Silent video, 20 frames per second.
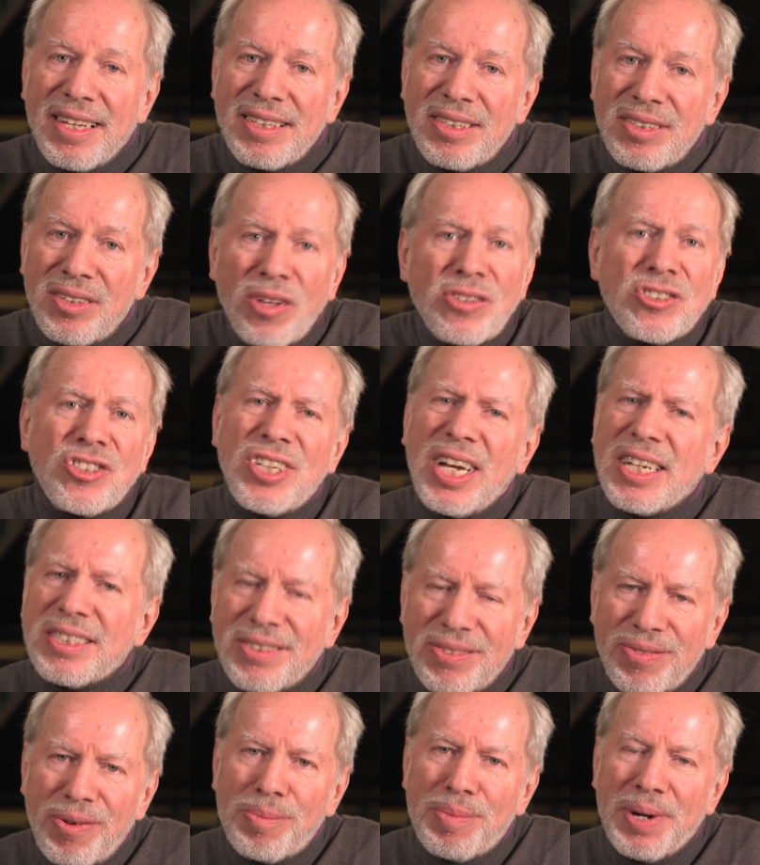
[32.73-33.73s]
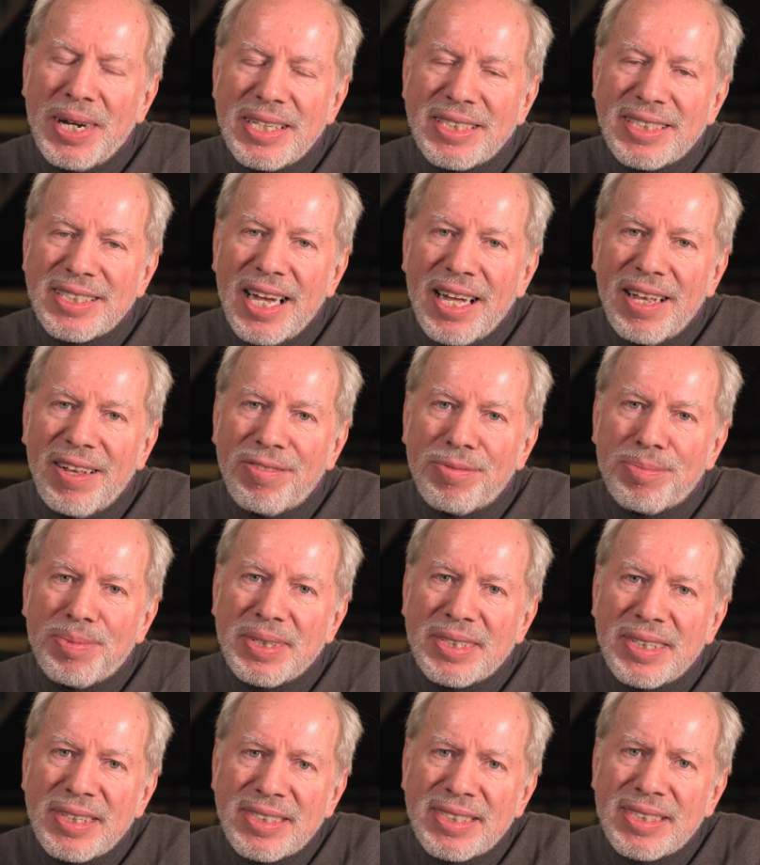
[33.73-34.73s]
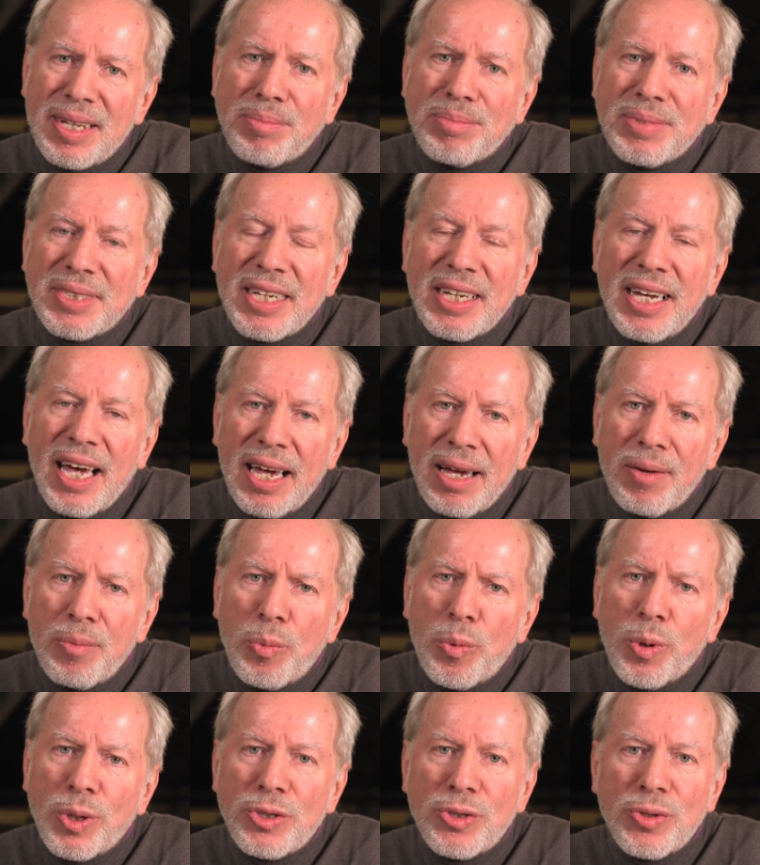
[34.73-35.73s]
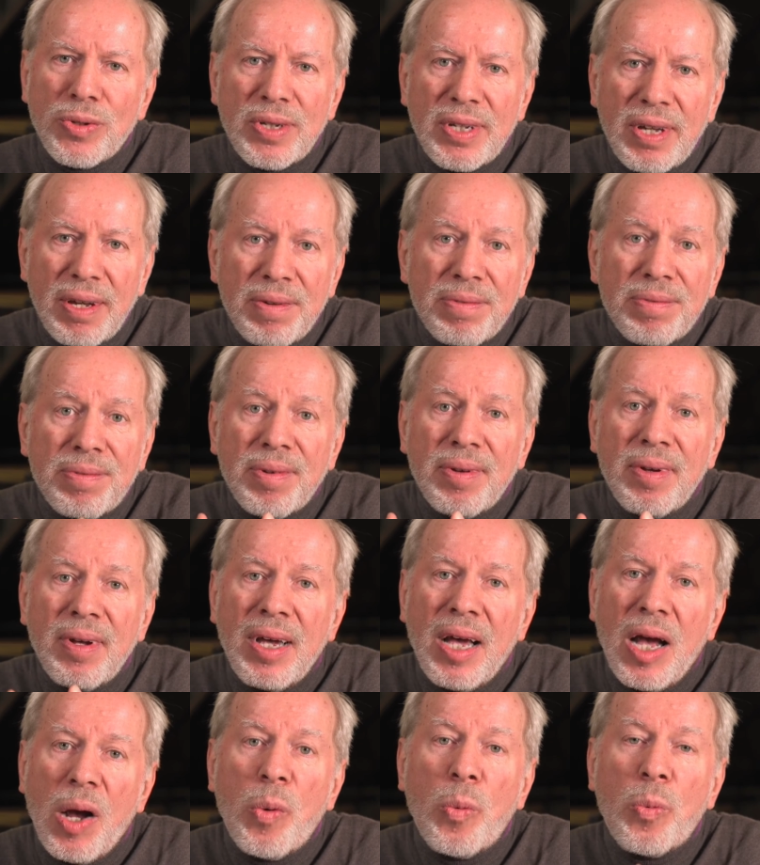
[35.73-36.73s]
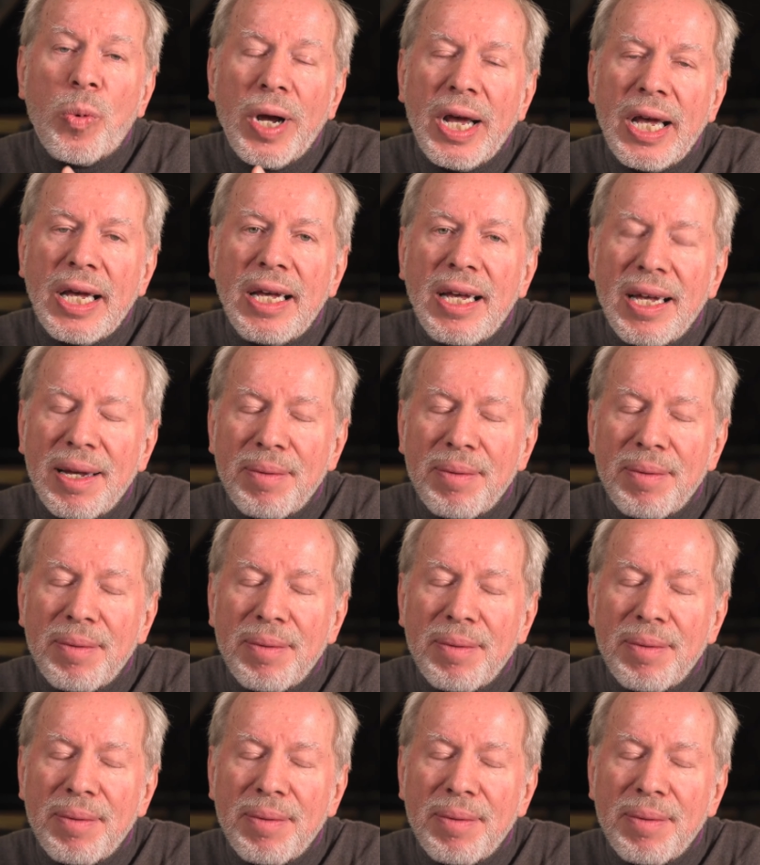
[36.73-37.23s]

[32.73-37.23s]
not just for myself, but something I want to give away.